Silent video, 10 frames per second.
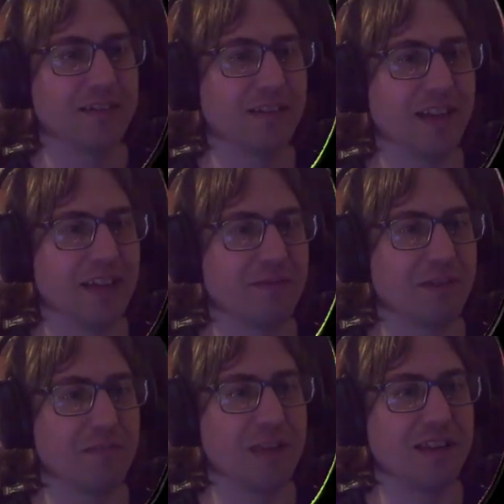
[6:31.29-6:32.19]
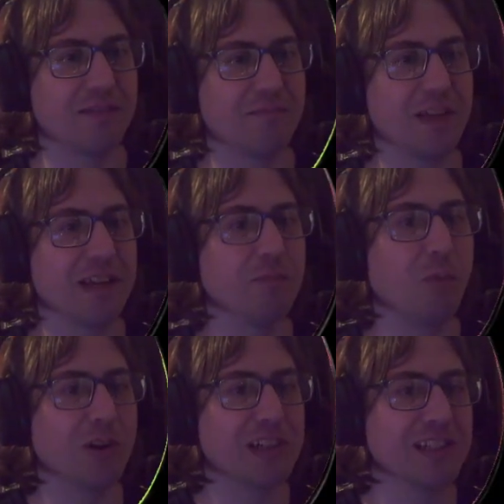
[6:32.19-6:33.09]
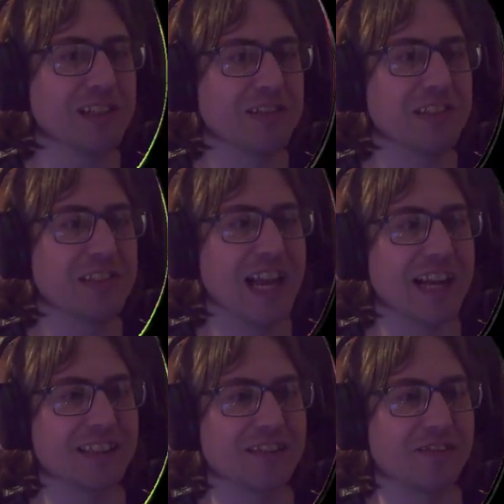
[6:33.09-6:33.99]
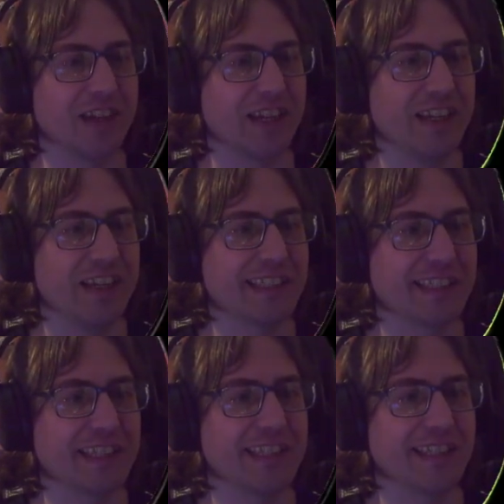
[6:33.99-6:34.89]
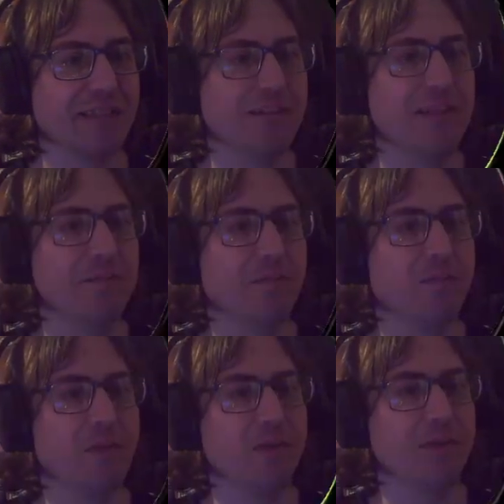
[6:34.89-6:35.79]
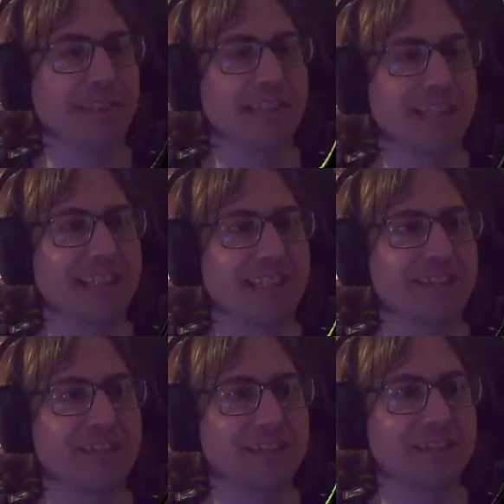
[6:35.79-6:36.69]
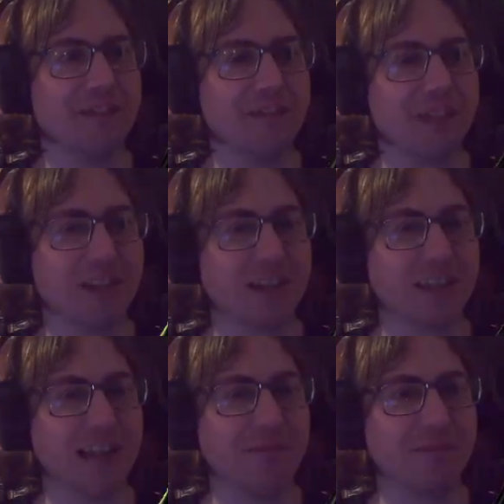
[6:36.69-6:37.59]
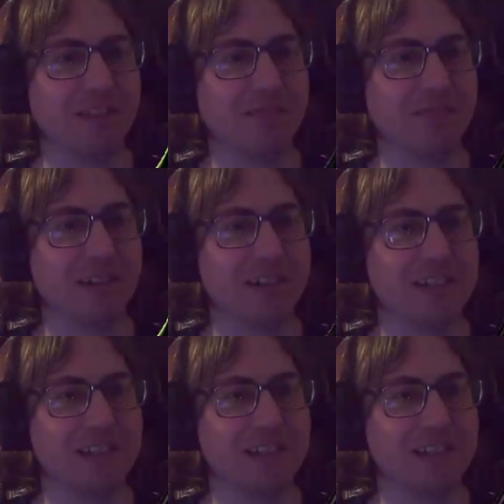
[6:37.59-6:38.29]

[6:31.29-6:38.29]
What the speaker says: Okay, well, I mean, we can watch the trajectory as it slowly falls. That's not gonna help too much.